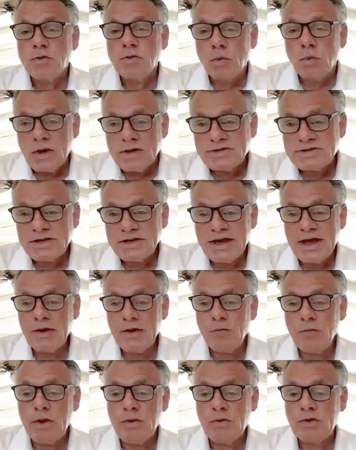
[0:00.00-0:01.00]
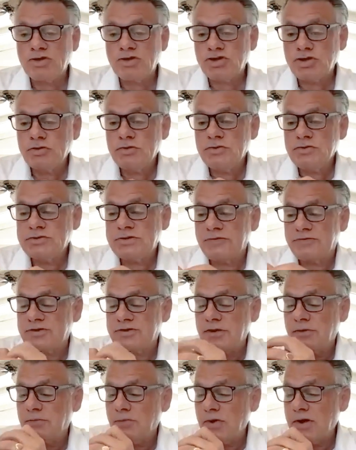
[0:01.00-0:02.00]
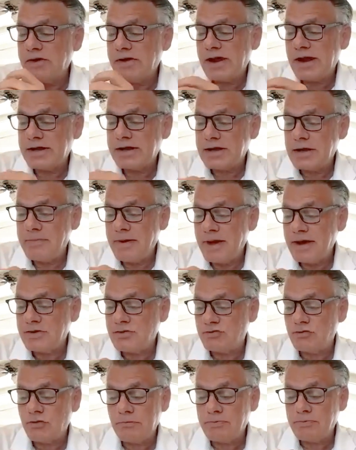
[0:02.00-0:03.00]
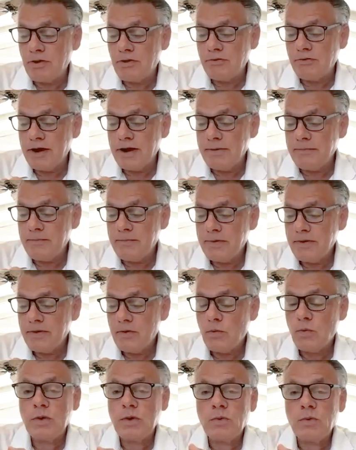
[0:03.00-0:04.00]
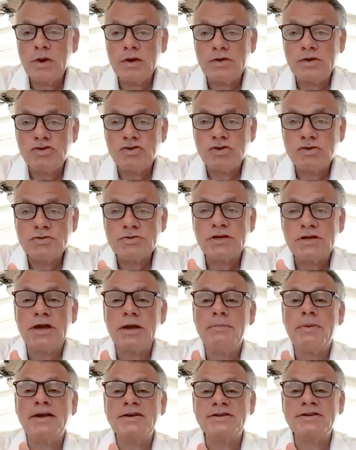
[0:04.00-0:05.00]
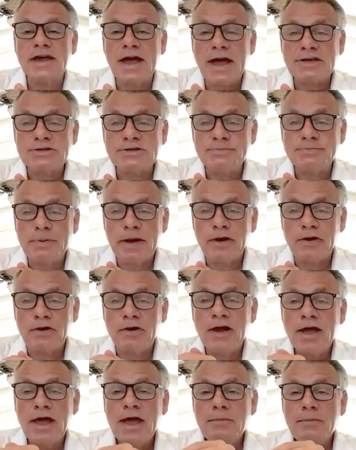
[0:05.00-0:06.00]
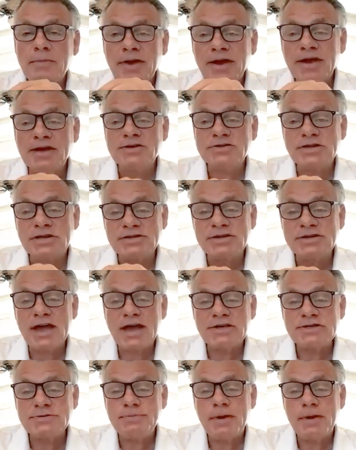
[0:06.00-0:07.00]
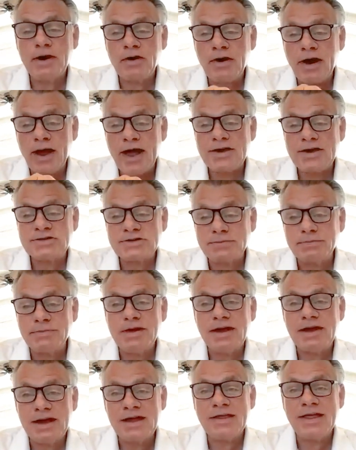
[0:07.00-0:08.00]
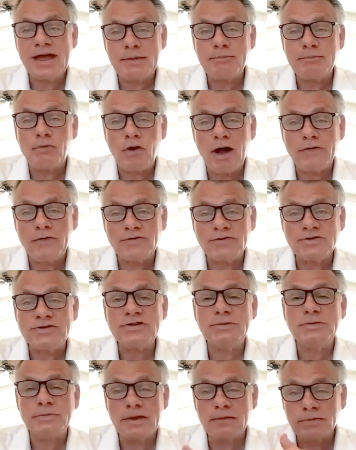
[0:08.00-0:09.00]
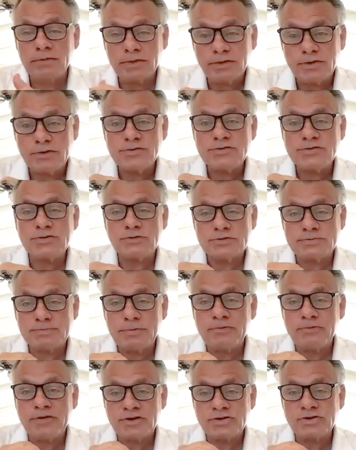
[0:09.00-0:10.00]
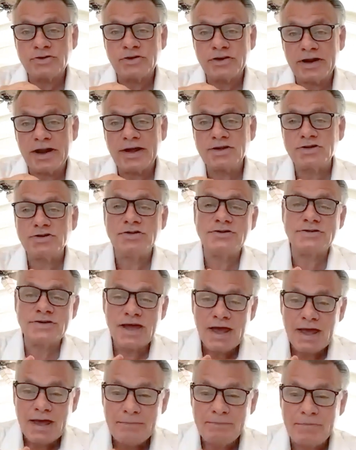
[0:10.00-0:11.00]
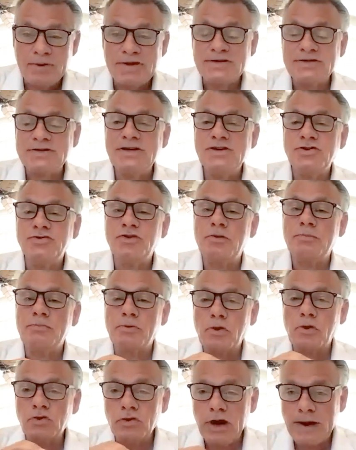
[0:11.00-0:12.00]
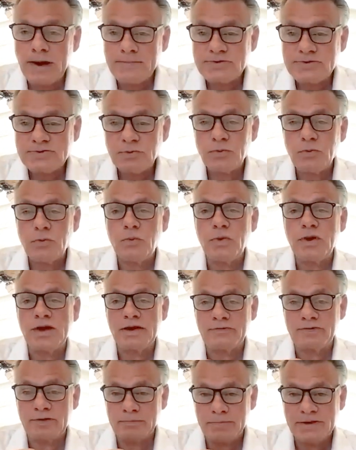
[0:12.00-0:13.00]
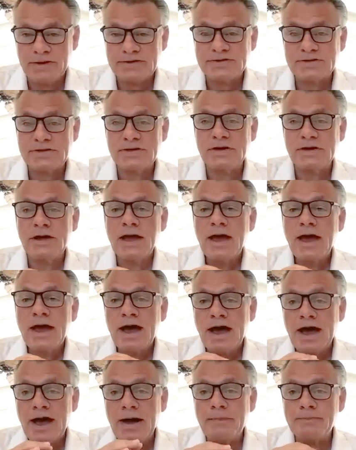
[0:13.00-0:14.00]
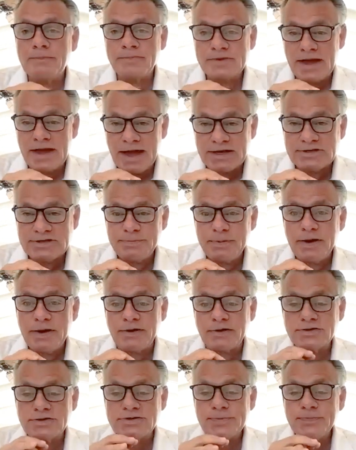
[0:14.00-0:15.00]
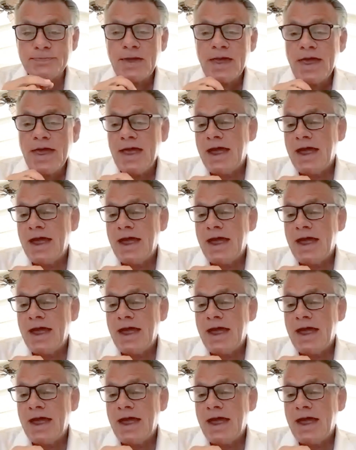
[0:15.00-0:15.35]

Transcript: Once again, we would choose if someone had a Quebec drill program we would choose a Quebec taxpayer because the taxpayer has to be in that province to be able to use those provincial elections. BC drill programs we give to BC um, taxpayers.